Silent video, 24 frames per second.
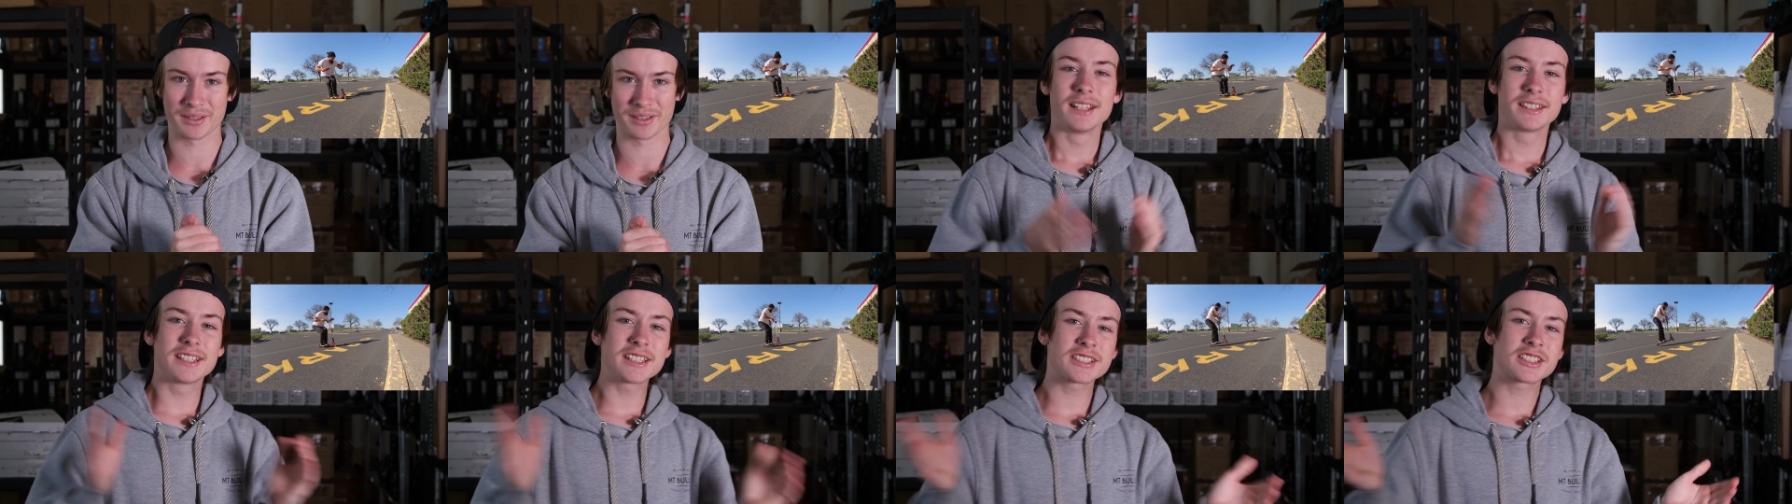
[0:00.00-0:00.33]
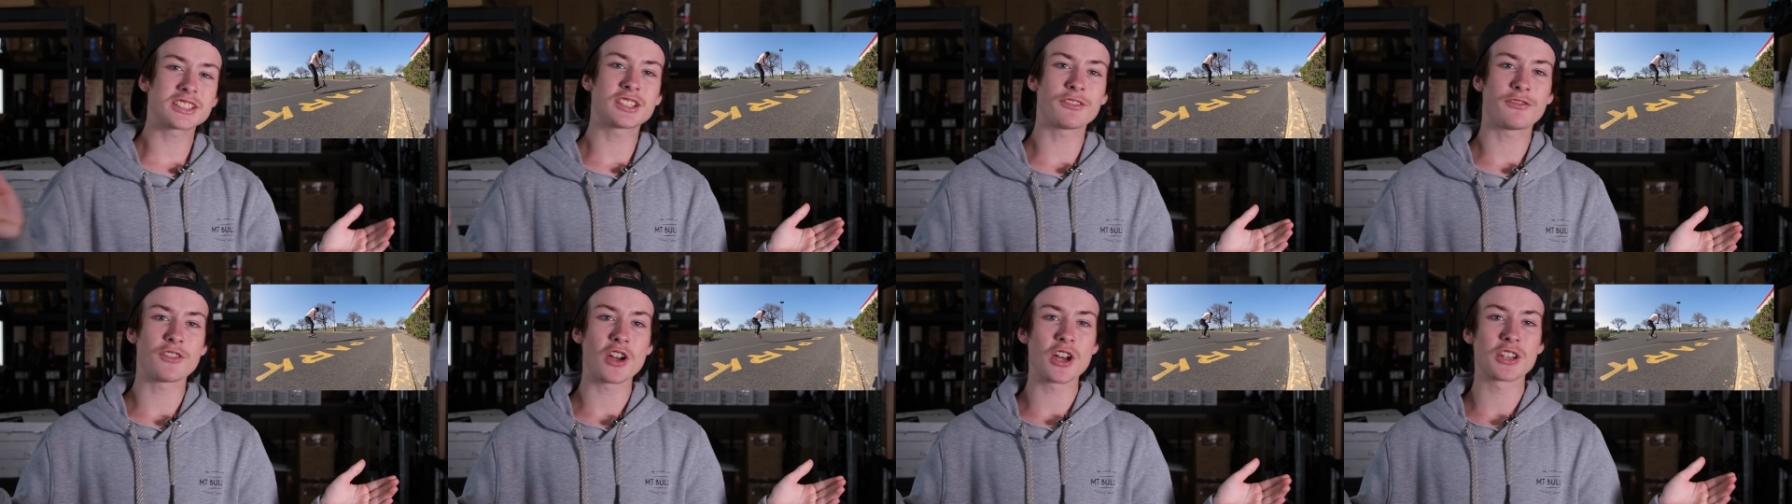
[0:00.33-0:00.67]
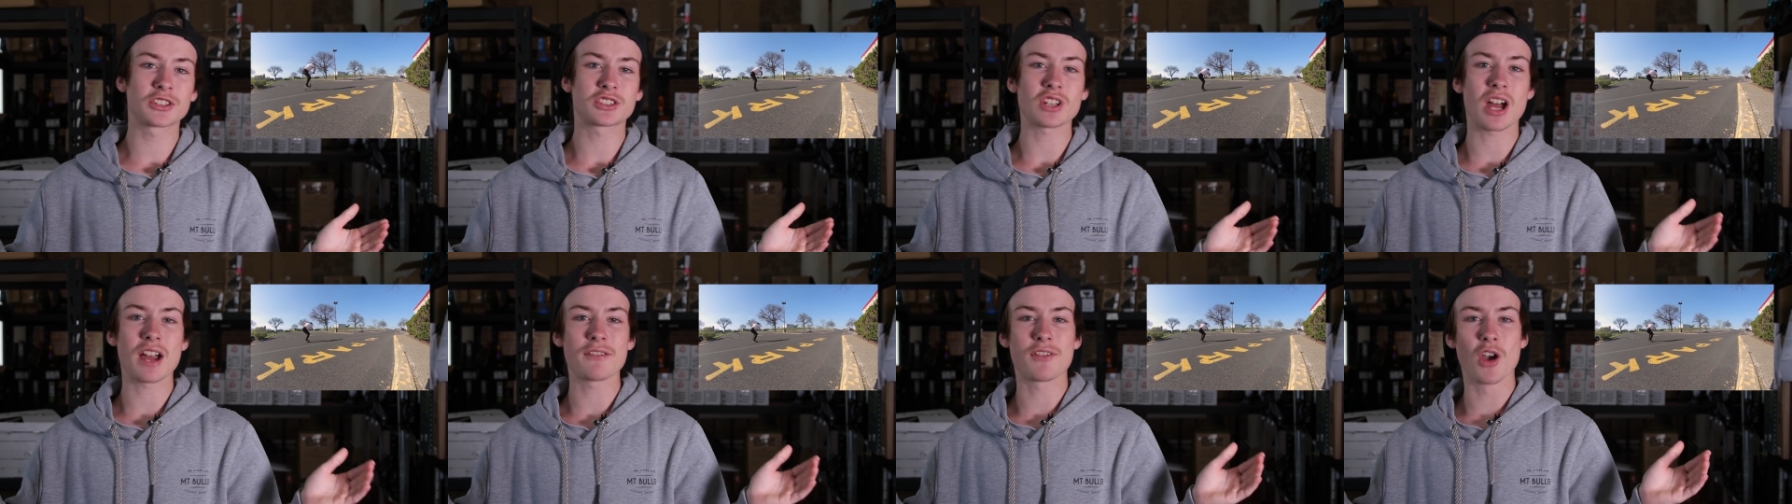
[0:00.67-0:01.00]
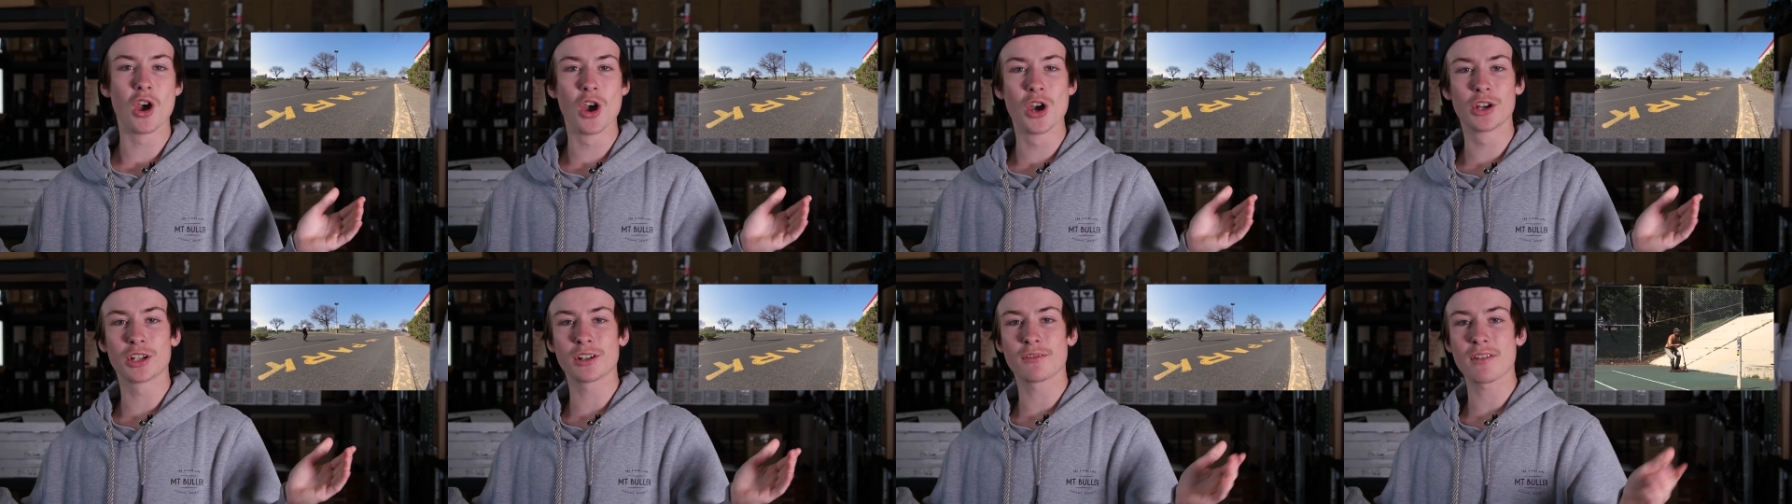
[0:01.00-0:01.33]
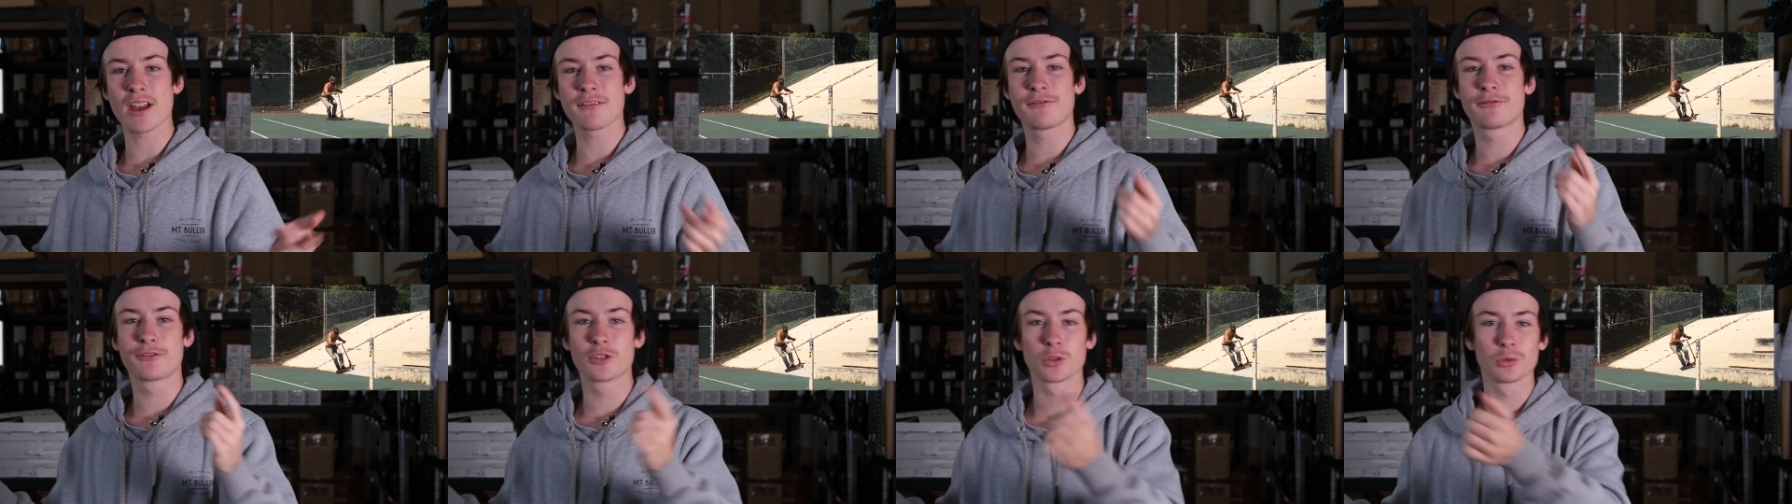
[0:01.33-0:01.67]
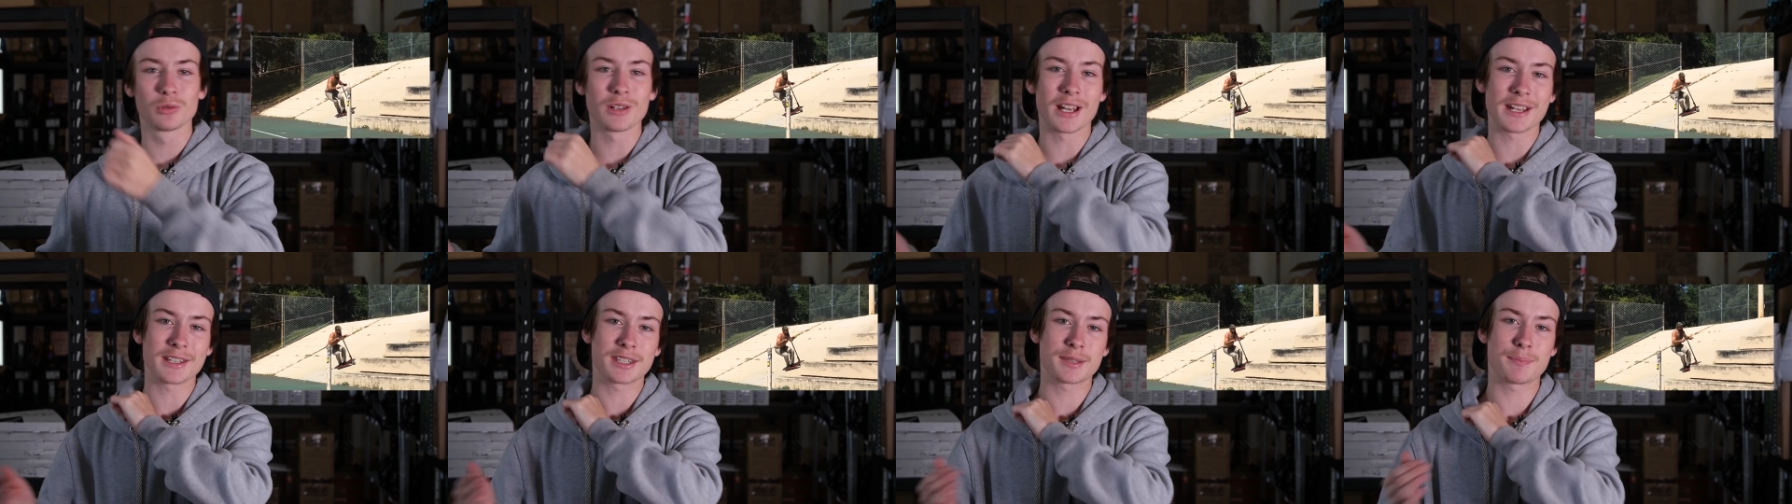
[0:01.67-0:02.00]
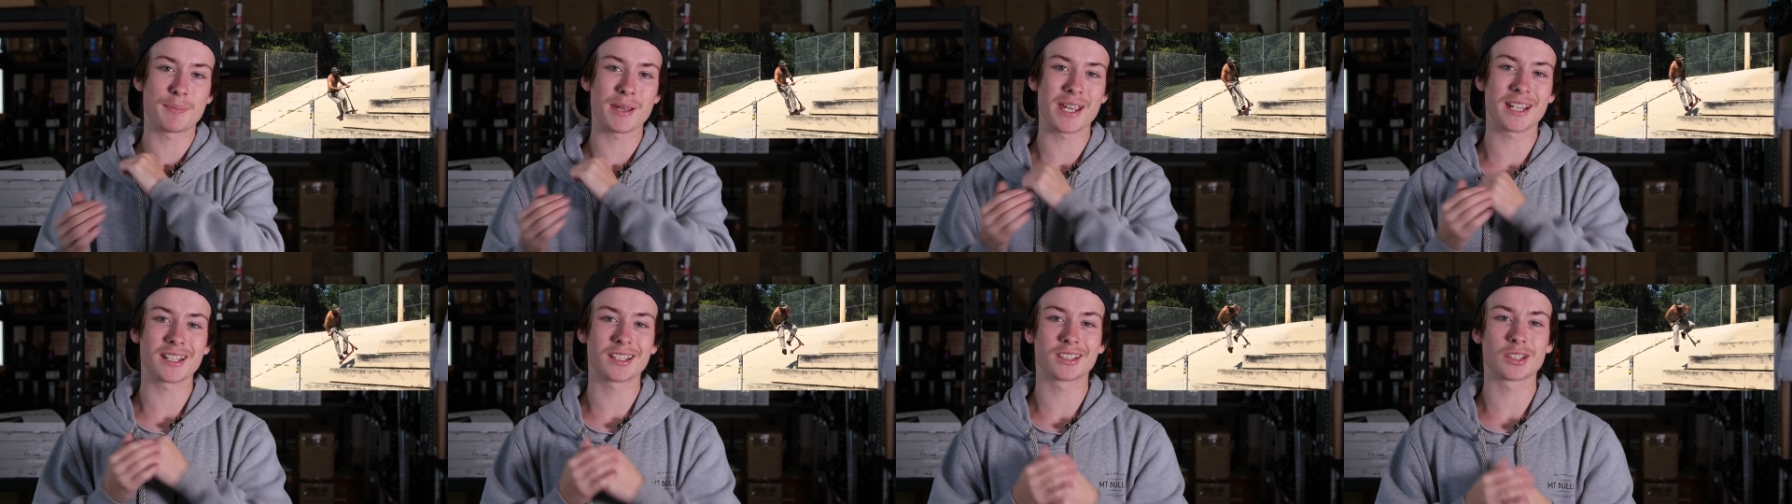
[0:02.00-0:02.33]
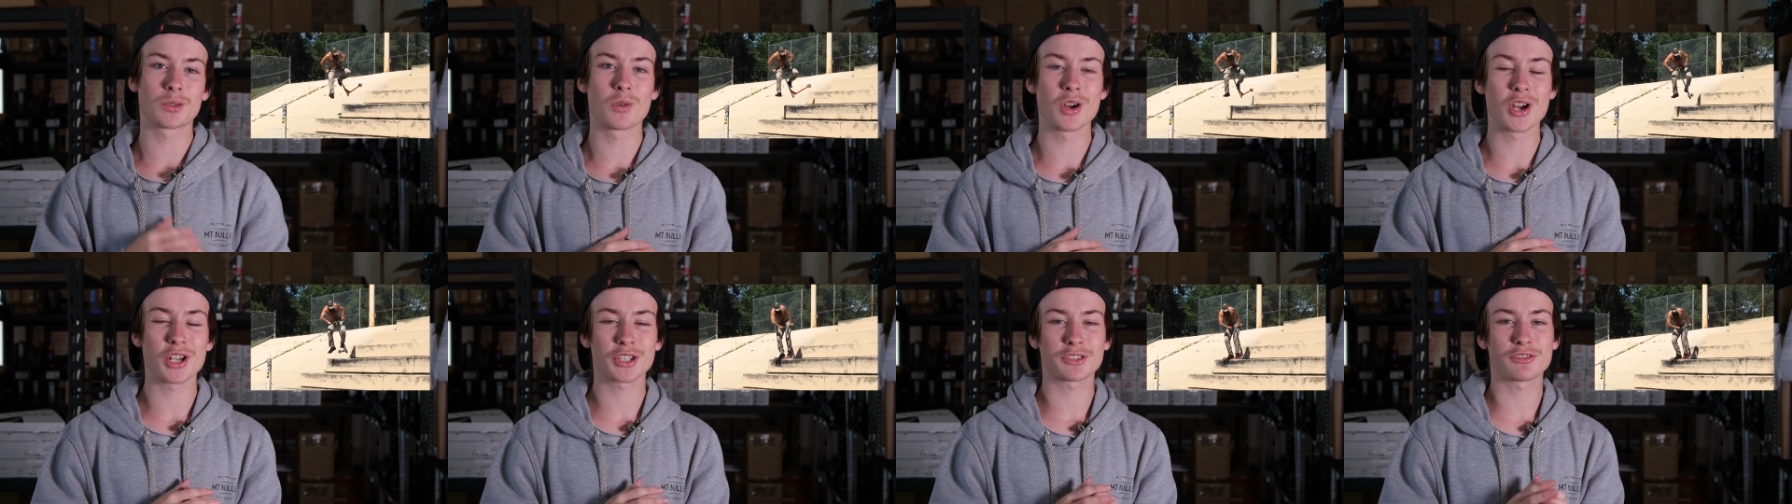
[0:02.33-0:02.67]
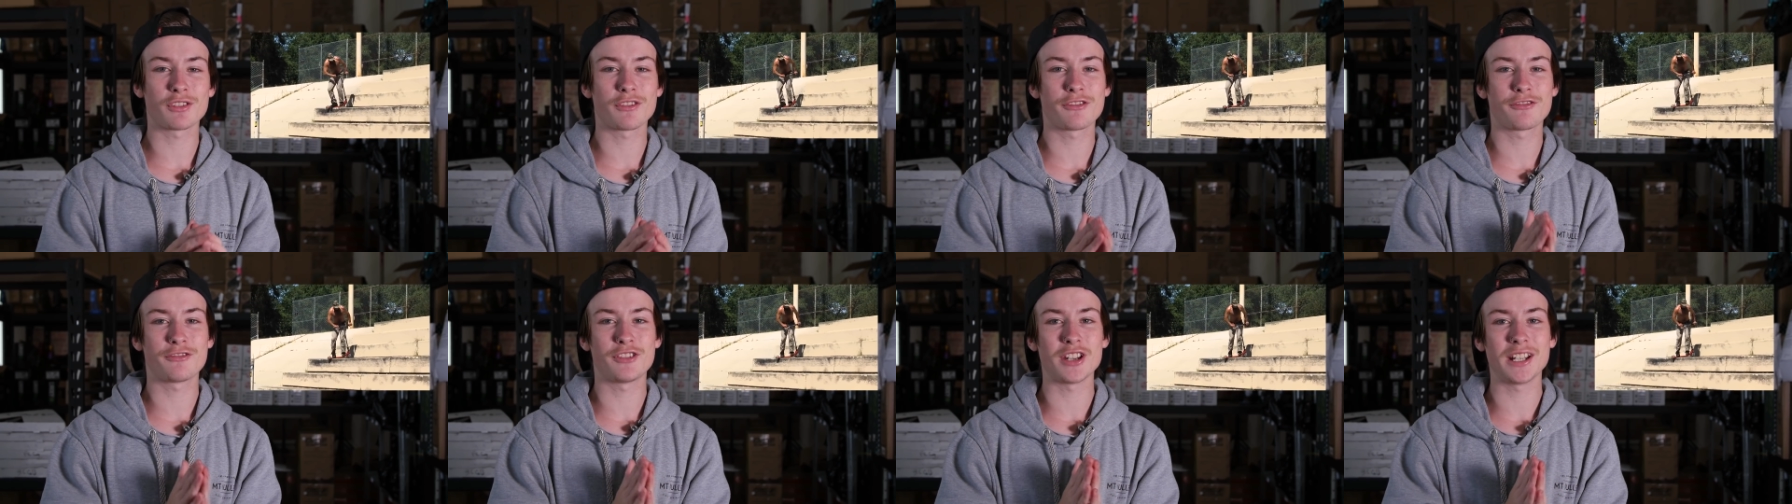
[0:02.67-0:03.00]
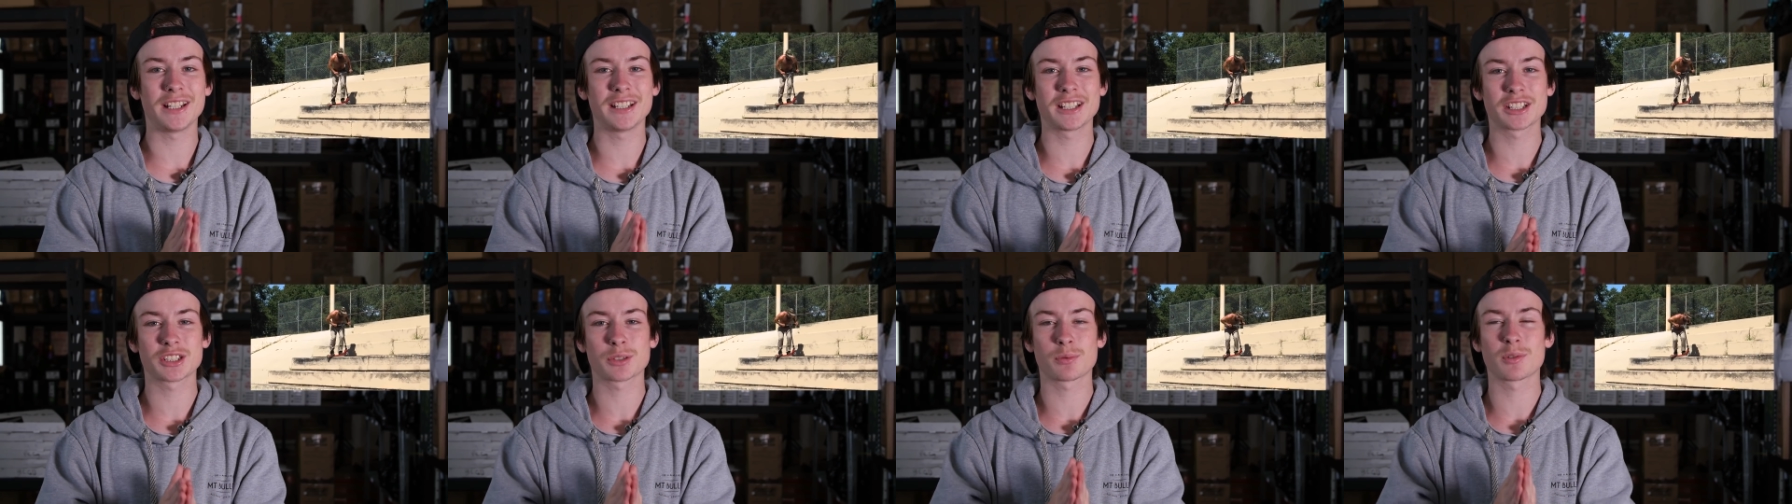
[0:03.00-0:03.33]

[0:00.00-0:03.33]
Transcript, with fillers: This is the first I've heard of a full length being in the works for Phoenix,